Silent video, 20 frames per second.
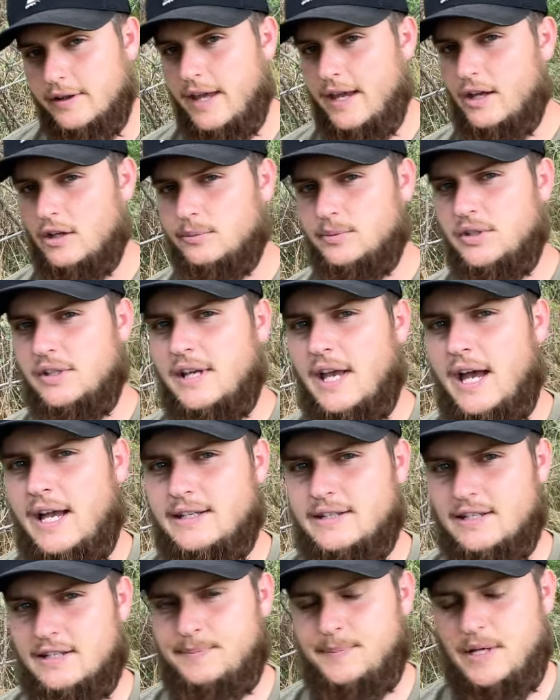that helps you
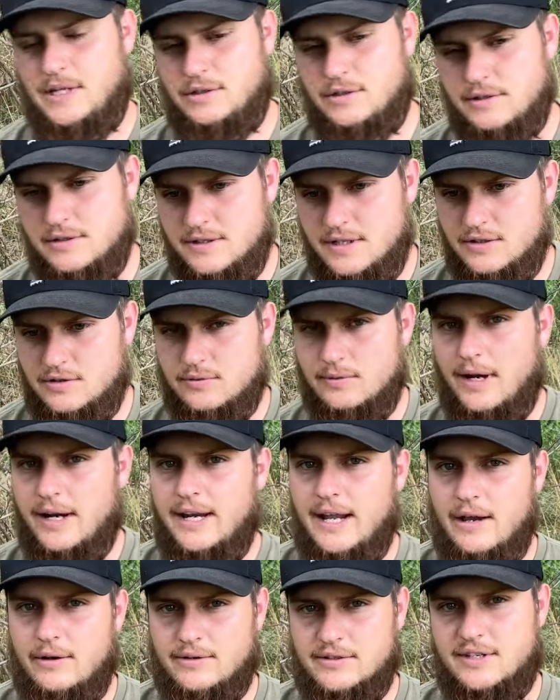guys, especially since right
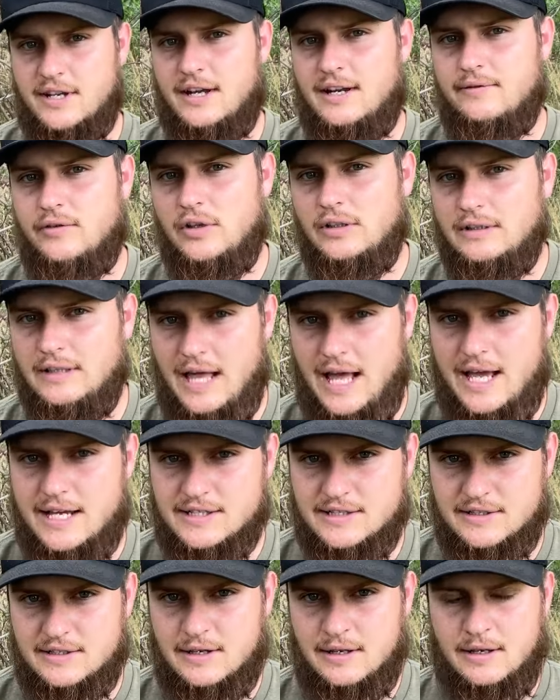now is kind of your
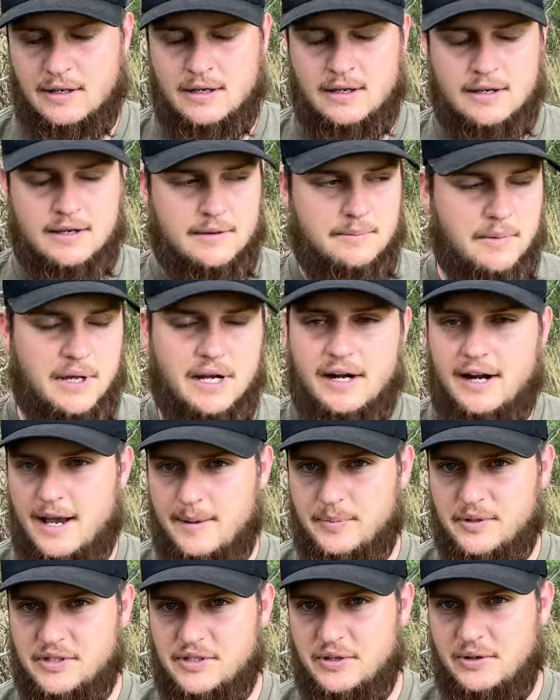last minute
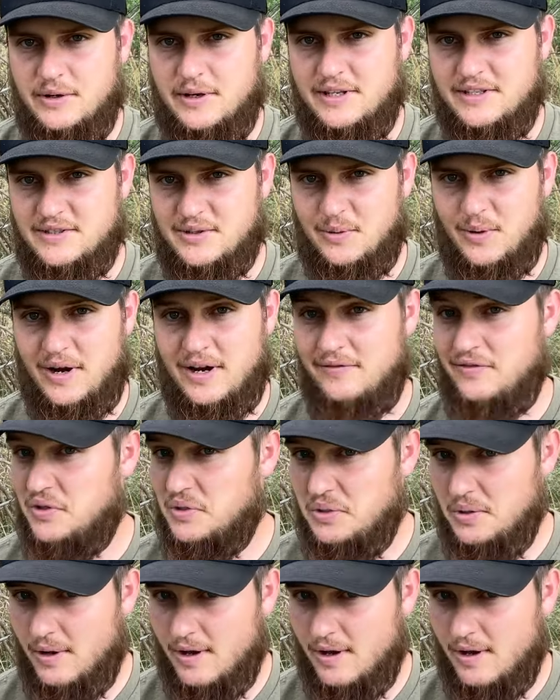opportunity to where if you do